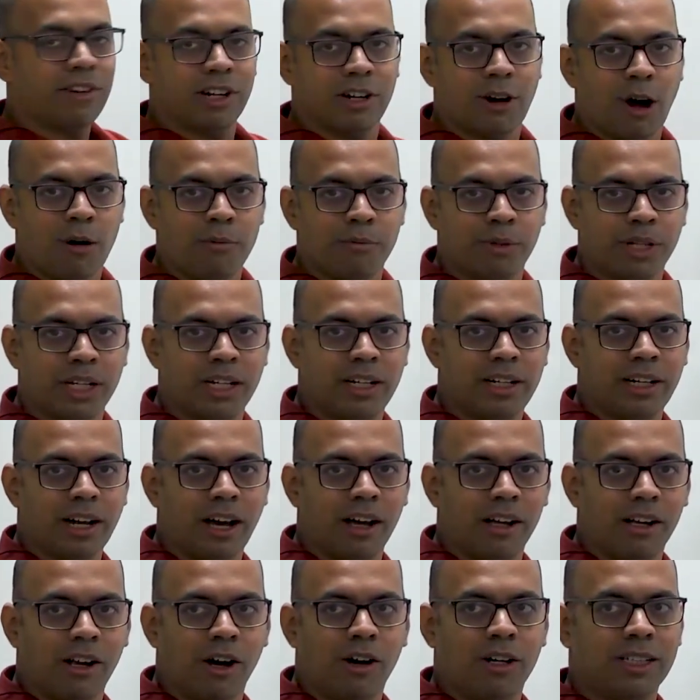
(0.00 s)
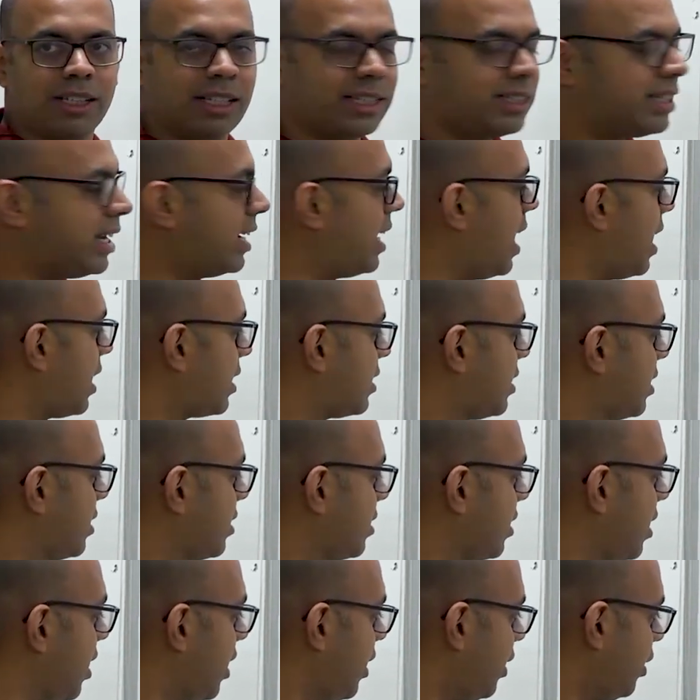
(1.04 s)
a component along the
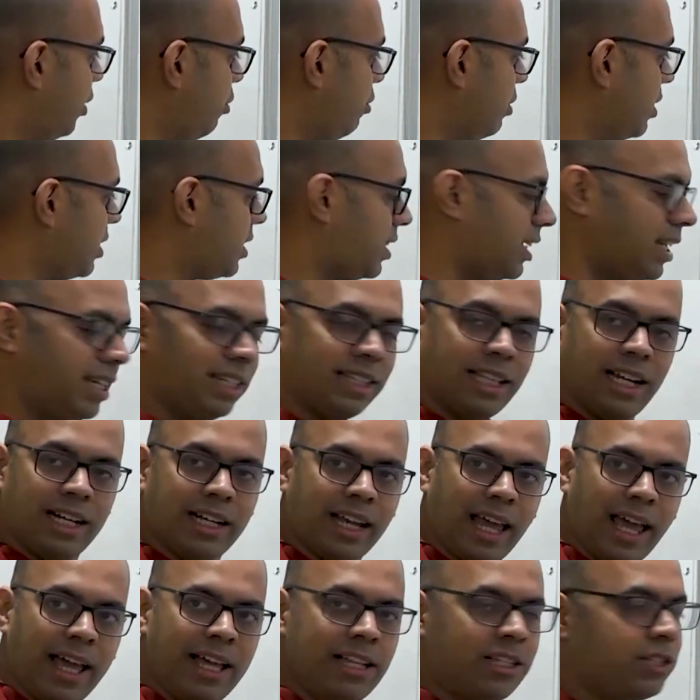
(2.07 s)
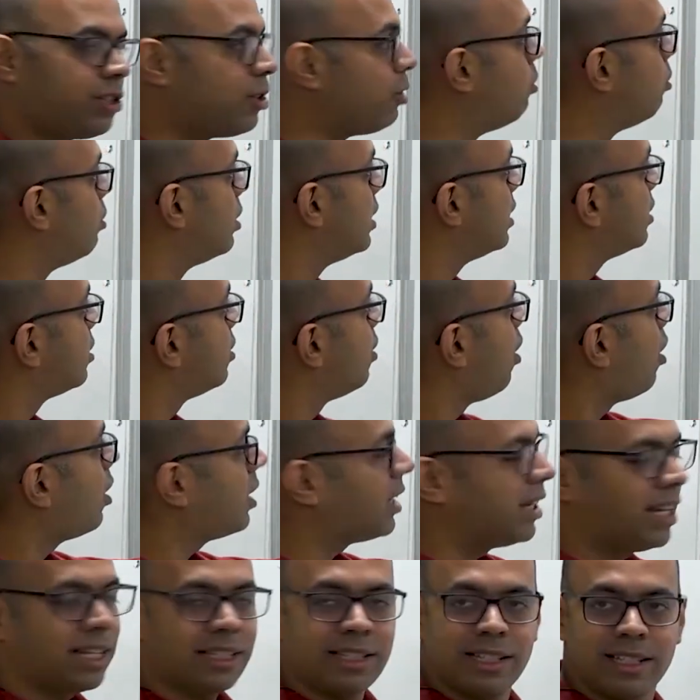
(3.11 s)
z-axis, you will see that HO is not
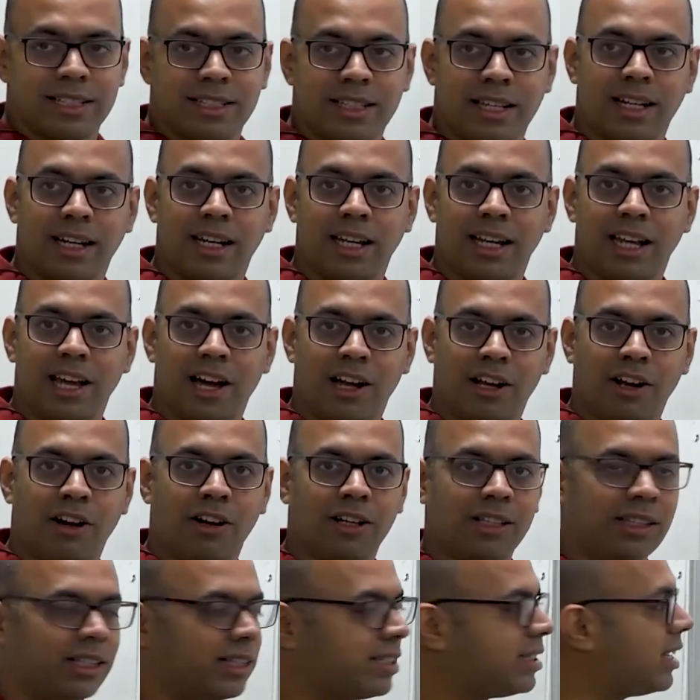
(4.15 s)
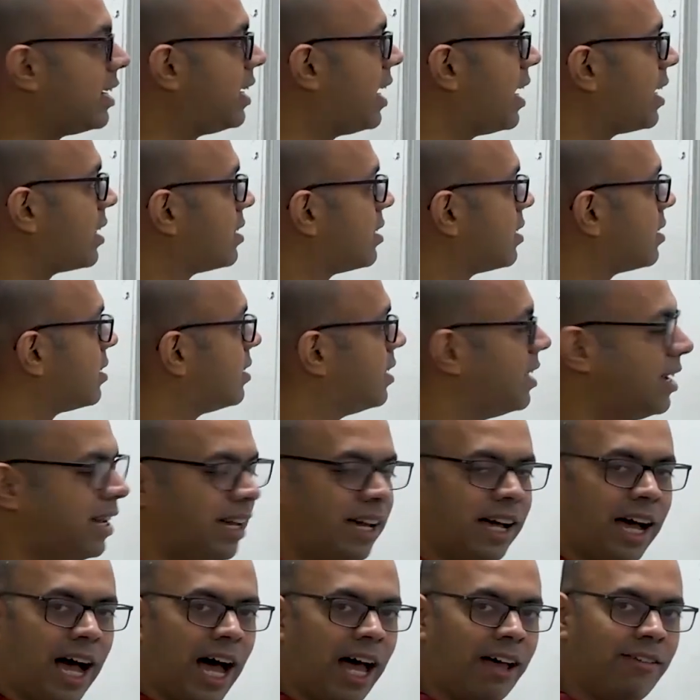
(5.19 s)
necessarily along the z-axis.
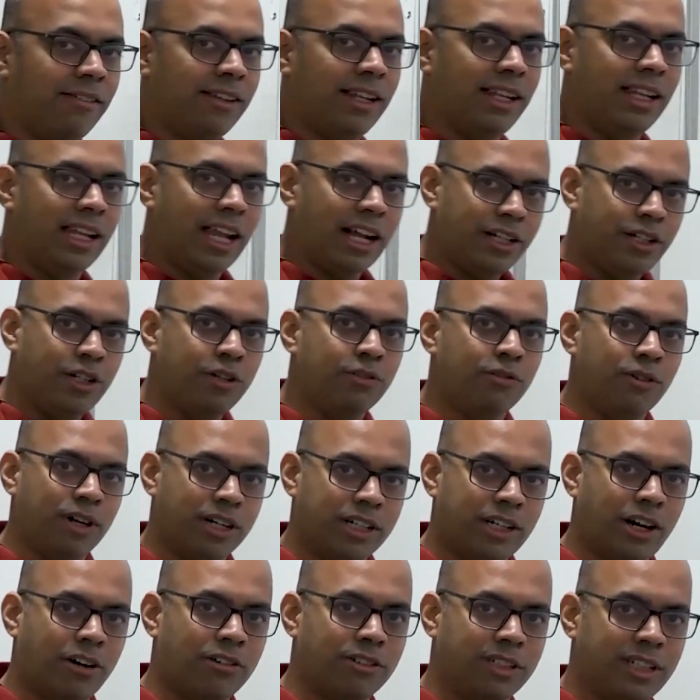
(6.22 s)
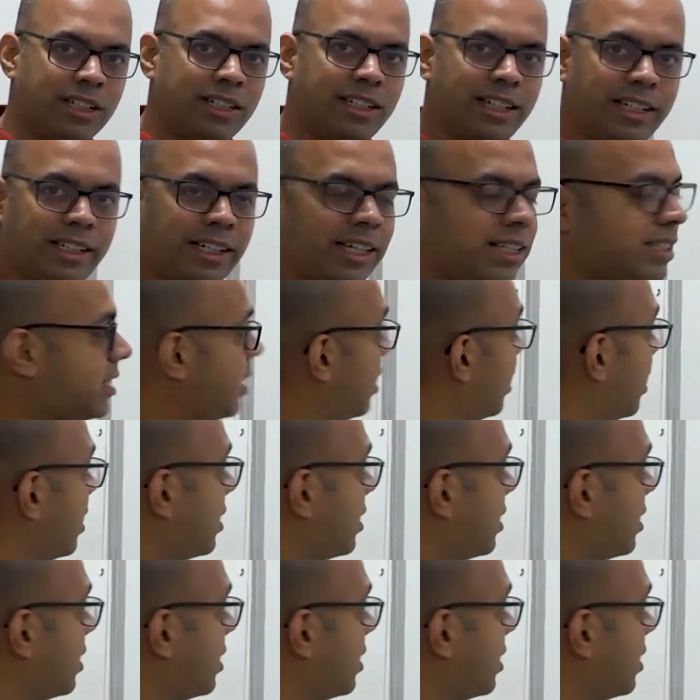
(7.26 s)
I will let you work out the details here.